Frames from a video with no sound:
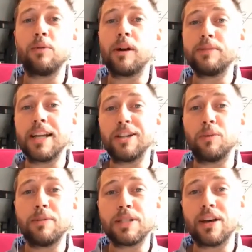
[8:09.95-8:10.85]
And we're updating the
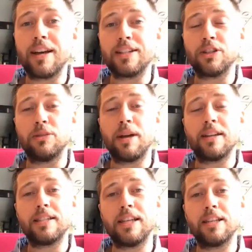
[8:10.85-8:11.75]
website, so you'll be able
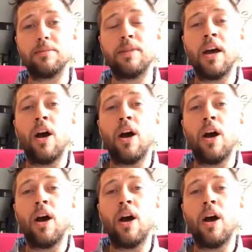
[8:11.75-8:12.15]
to see them